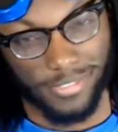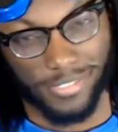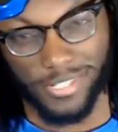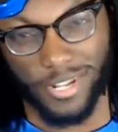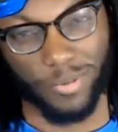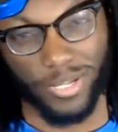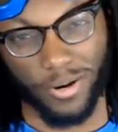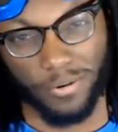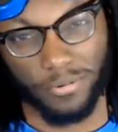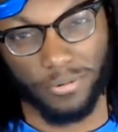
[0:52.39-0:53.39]
So here we go.
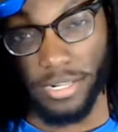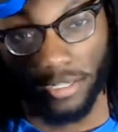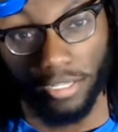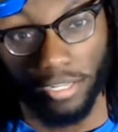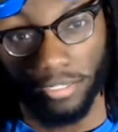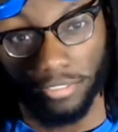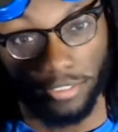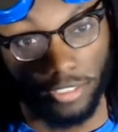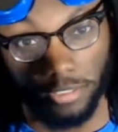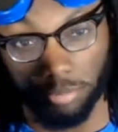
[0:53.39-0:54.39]
And again, just
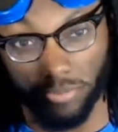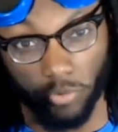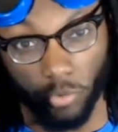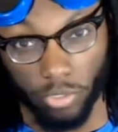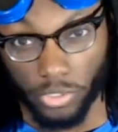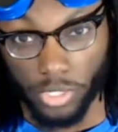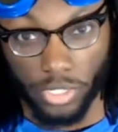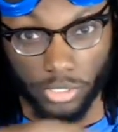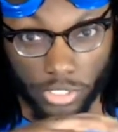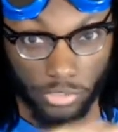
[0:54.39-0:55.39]
like before,
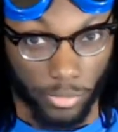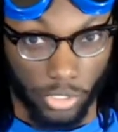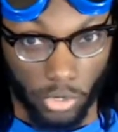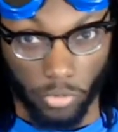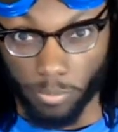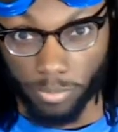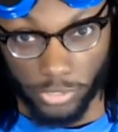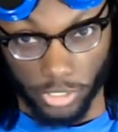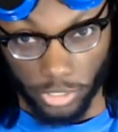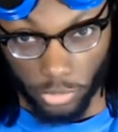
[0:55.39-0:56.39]
these are in no
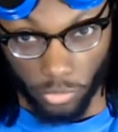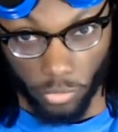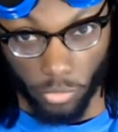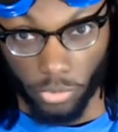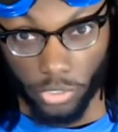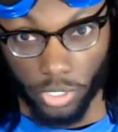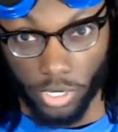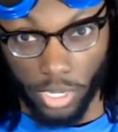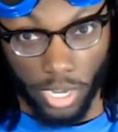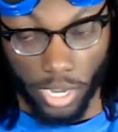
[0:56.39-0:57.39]
particular order.
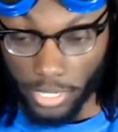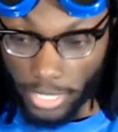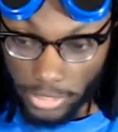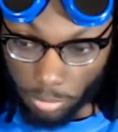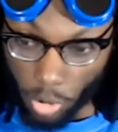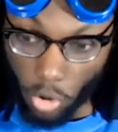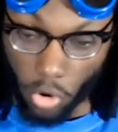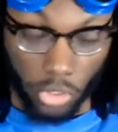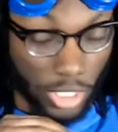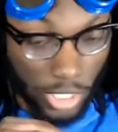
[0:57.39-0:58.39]
I hate them
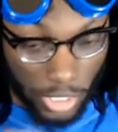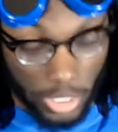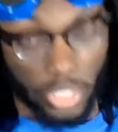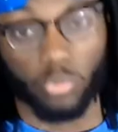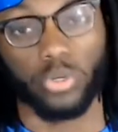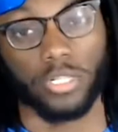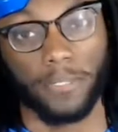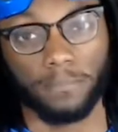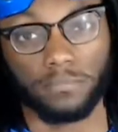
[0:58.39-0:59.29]
all equally.